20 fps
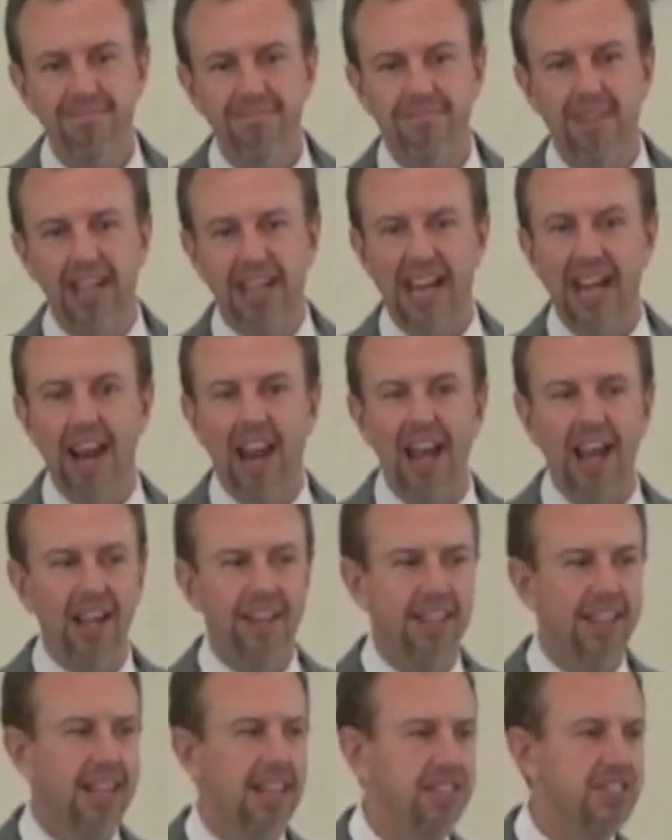I kind of
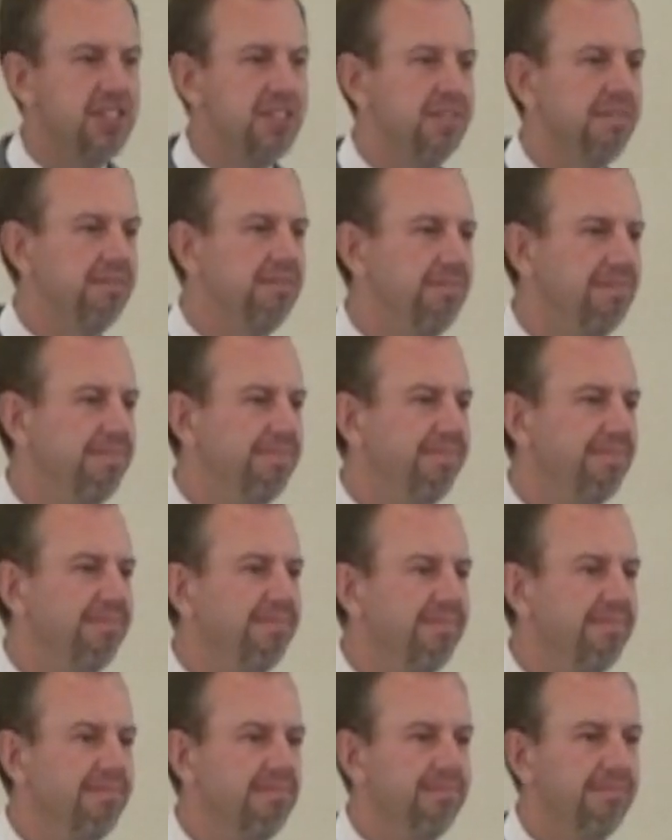like this.
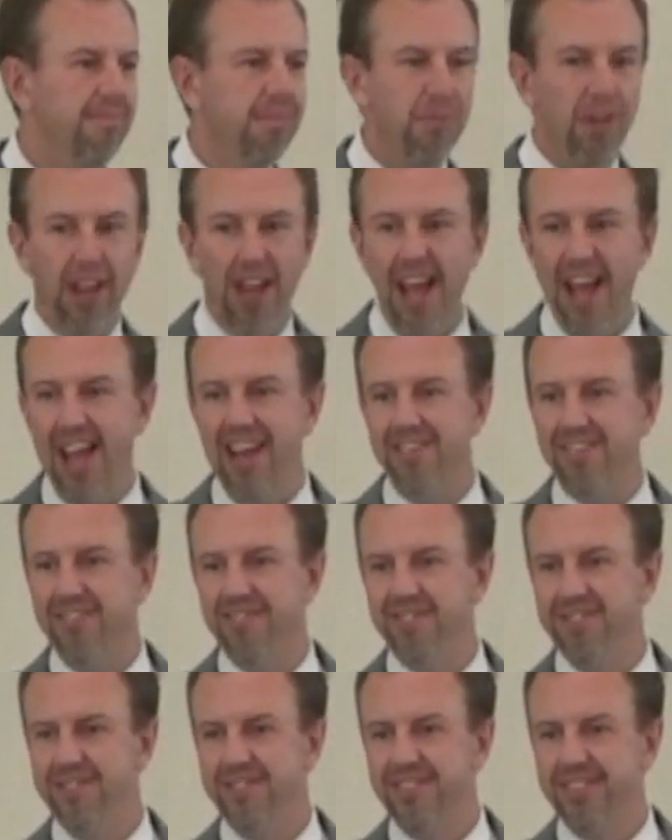I'm glad.
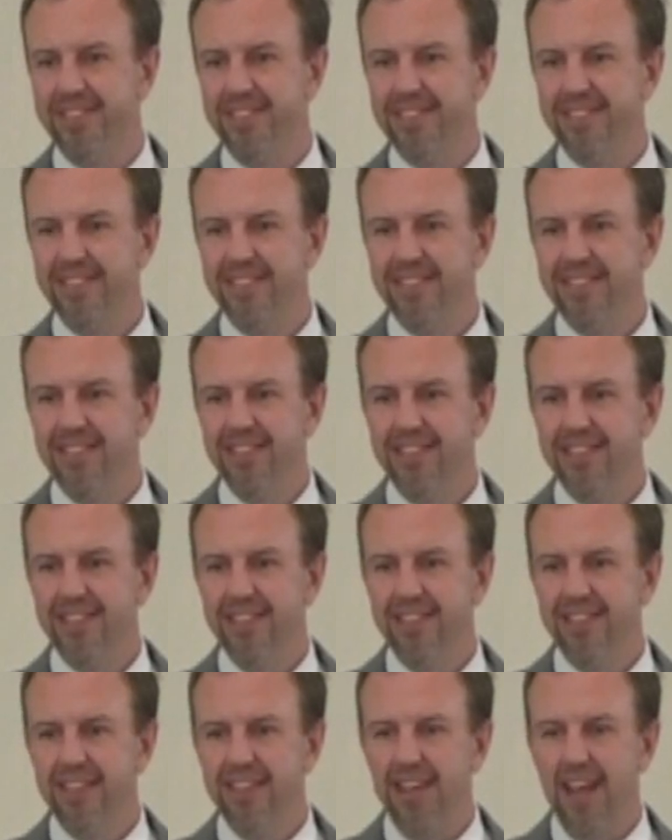
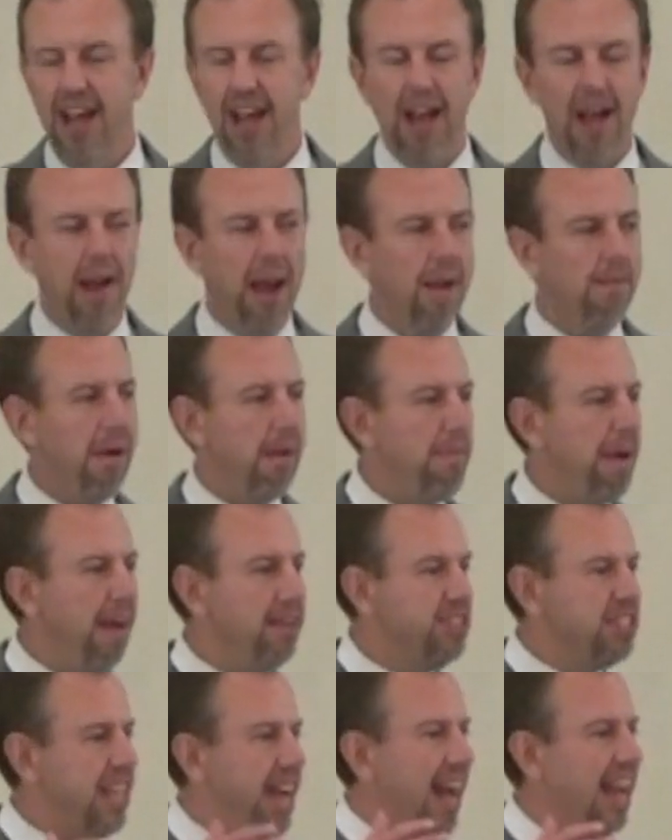I, am
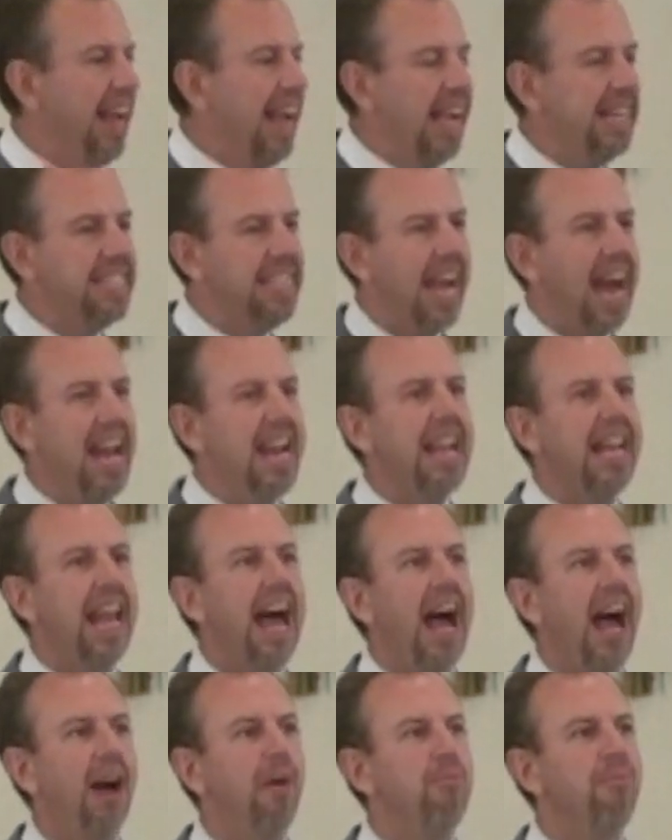outside. It's kind of
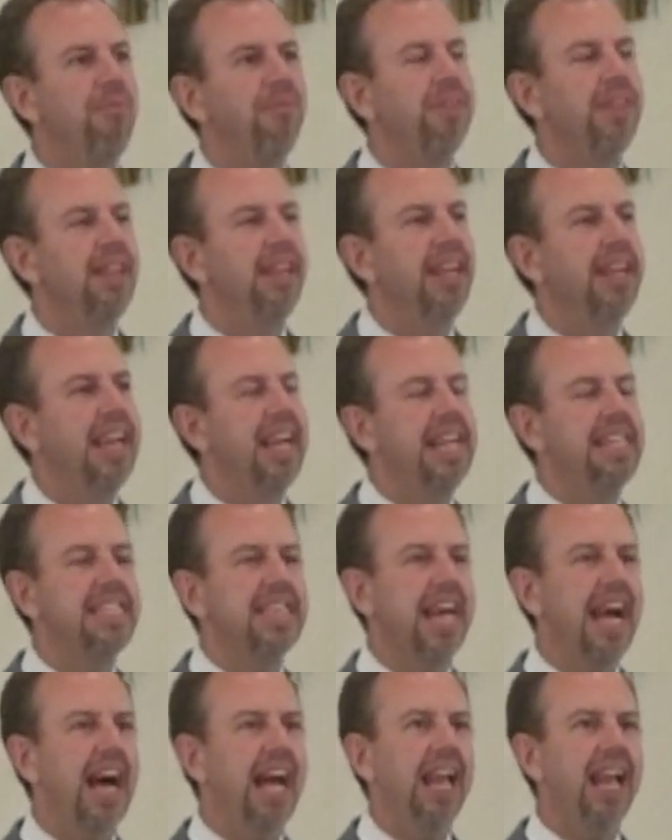like it's
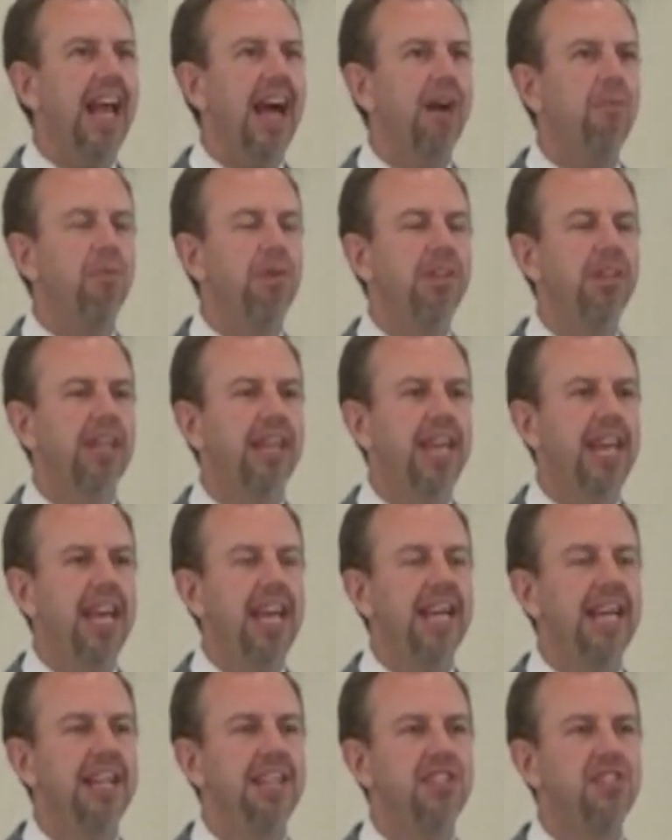kind of like when the
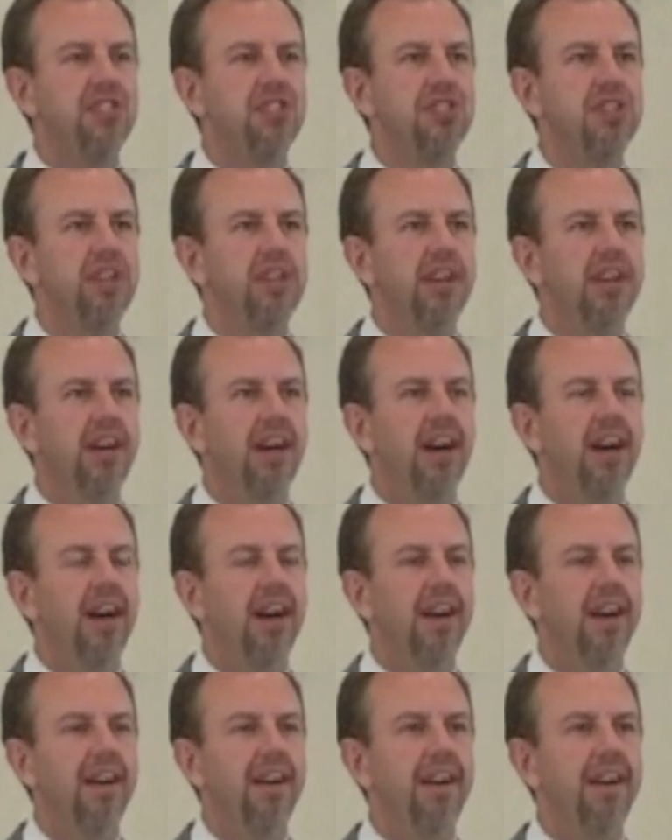kids
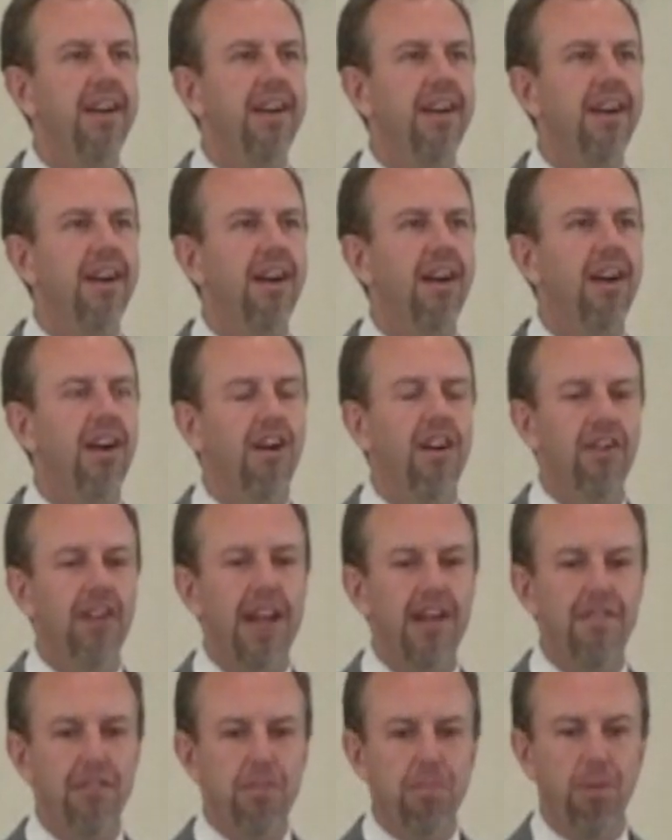uh, are
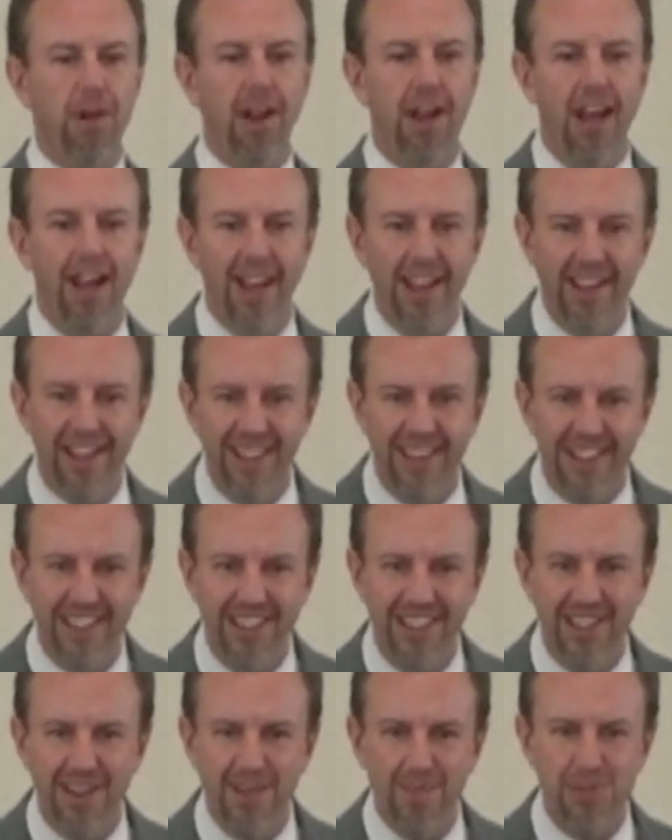left to play.
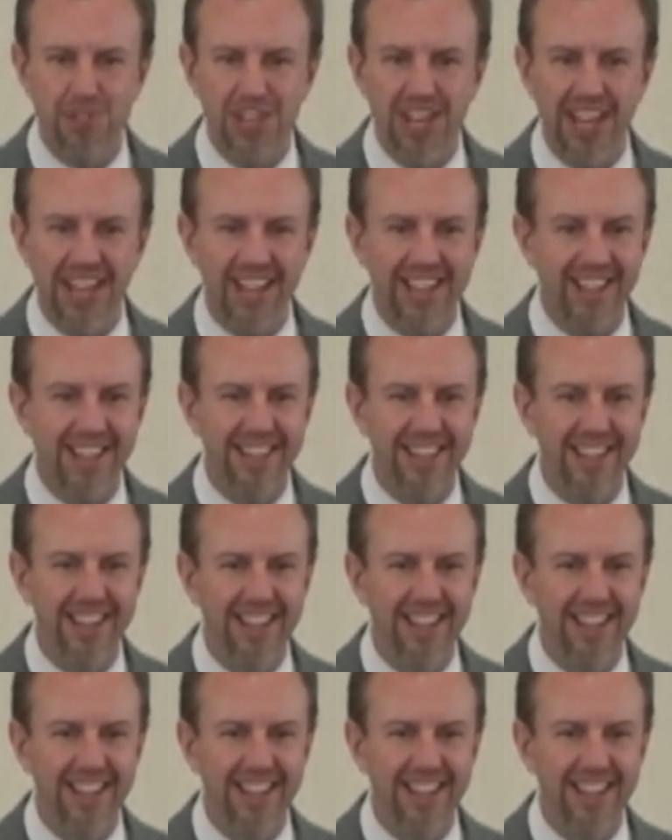You know what I'm saying?